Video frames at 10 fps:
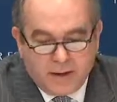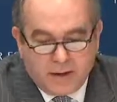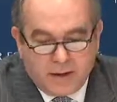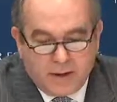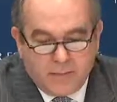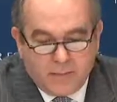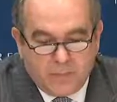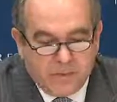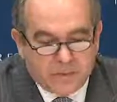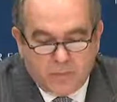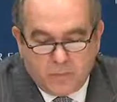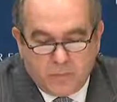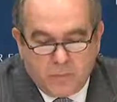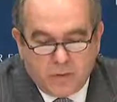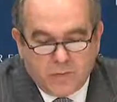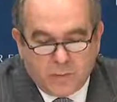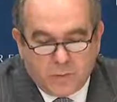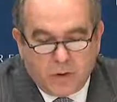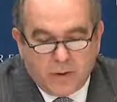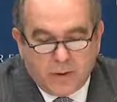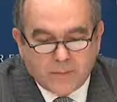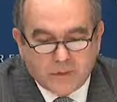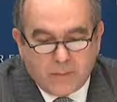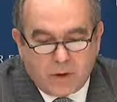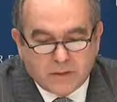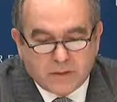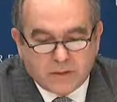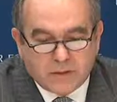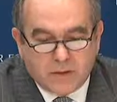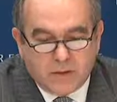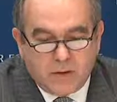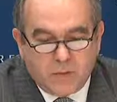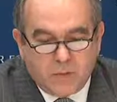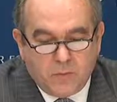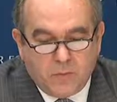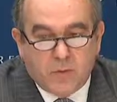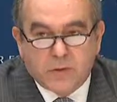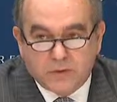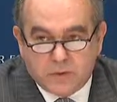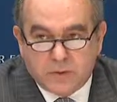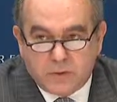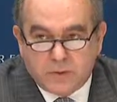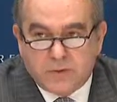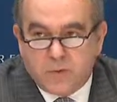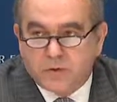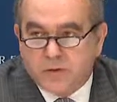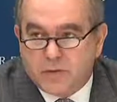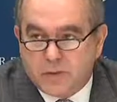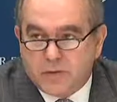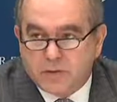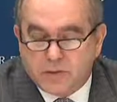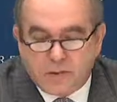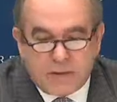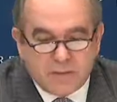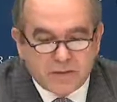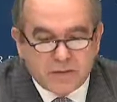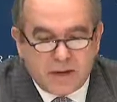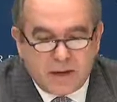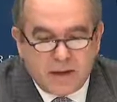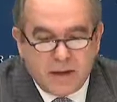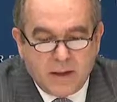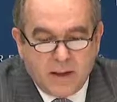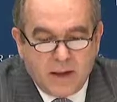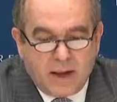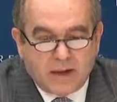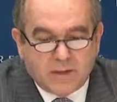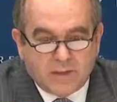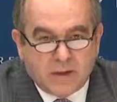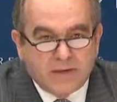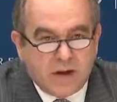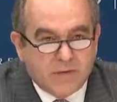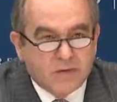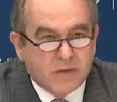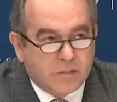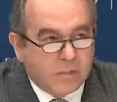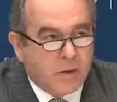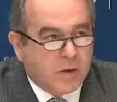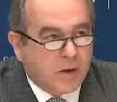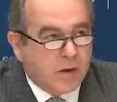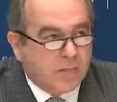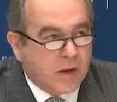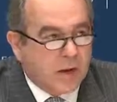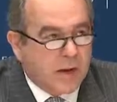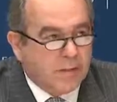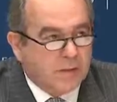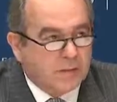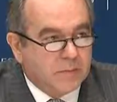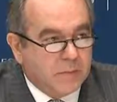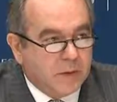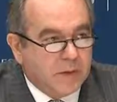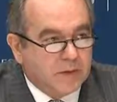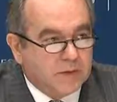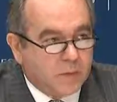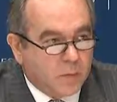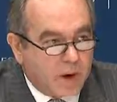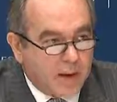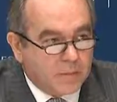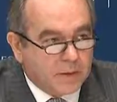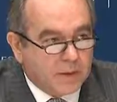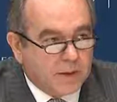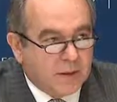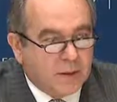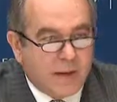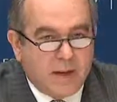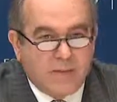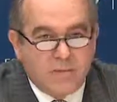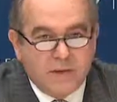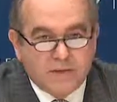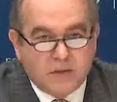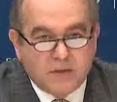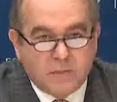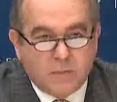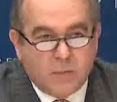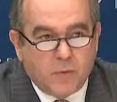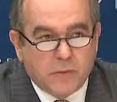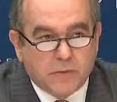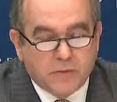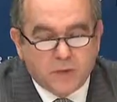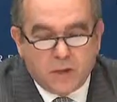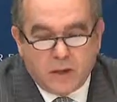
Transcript: Um, there have been some wonderful programs in Washington who focused, which have focused on the region, but I must say, I don't think I've ever seen a program come into being so rapidly and have made such an important